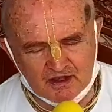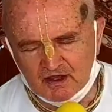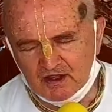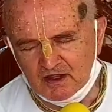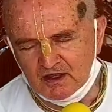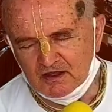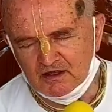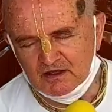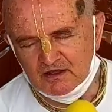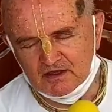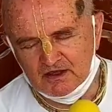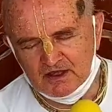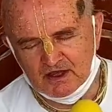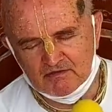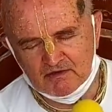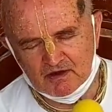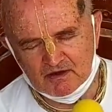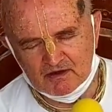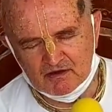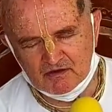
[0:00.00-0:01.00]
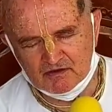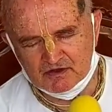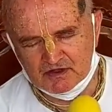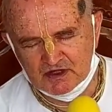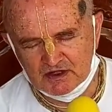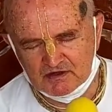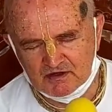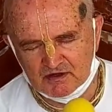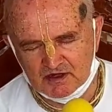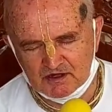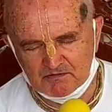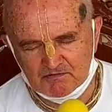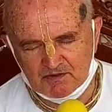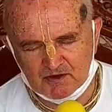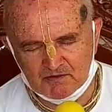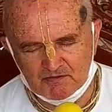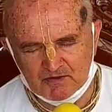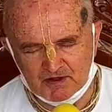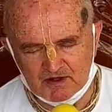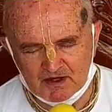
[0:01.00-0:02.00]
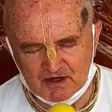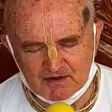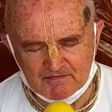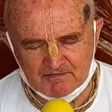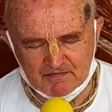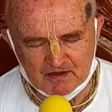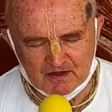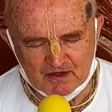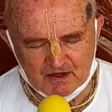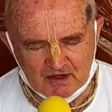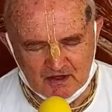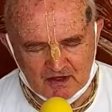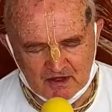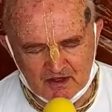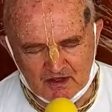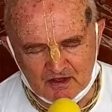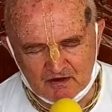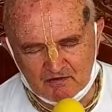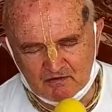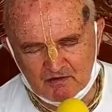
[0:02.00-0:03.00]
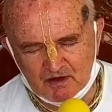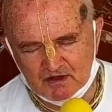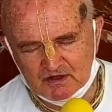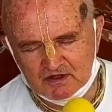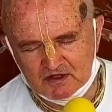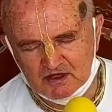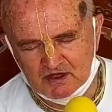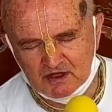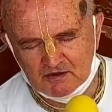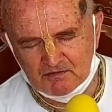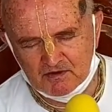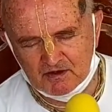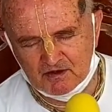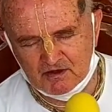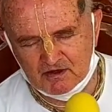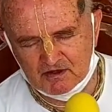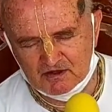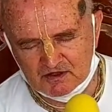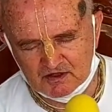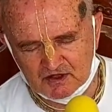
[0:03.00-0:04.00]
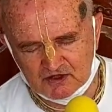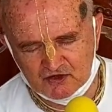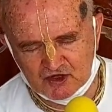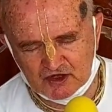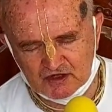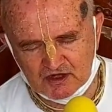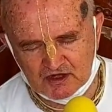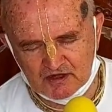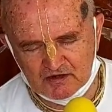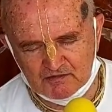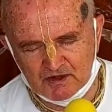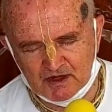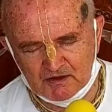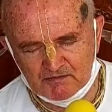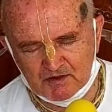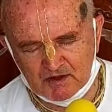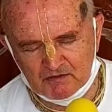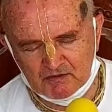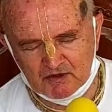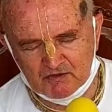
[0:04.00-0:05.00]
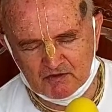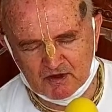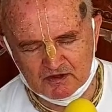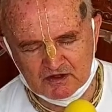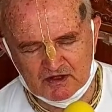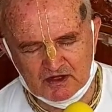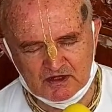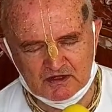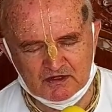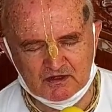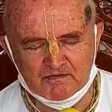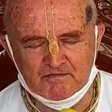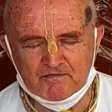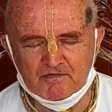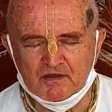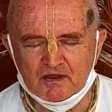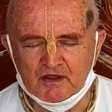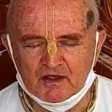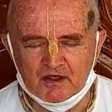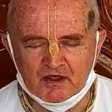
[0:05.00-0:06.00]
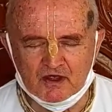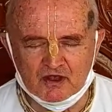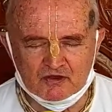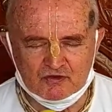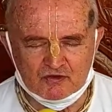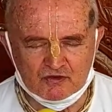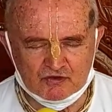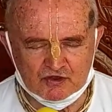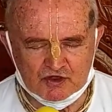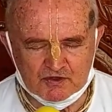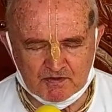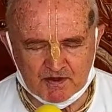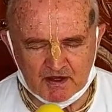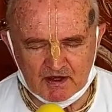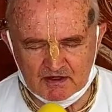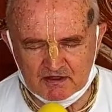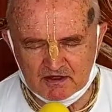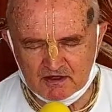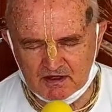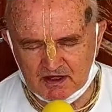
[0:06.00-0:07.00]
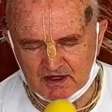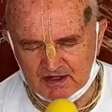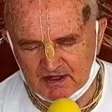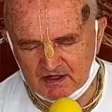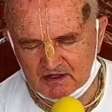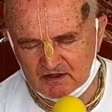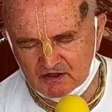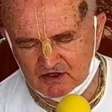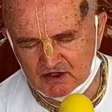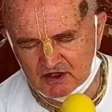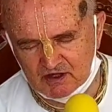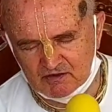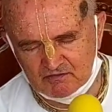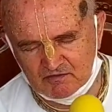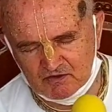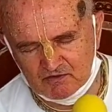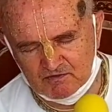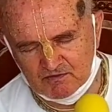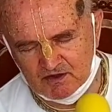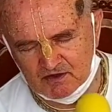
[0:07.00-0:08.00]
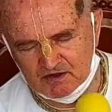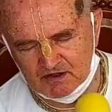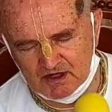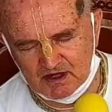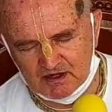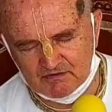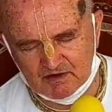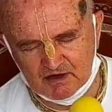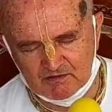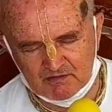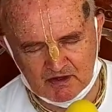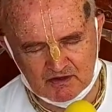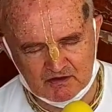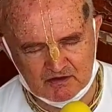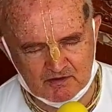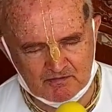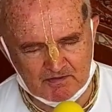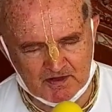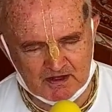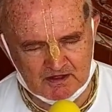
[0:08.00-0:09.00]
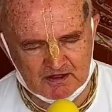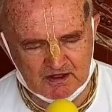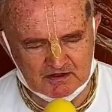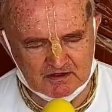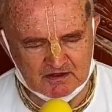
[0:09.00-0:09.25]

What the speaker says: Never considering properly what Sri Chaitanya Mahaprabhu wanted to spread the Hare Krishna movement everywhere on the planet.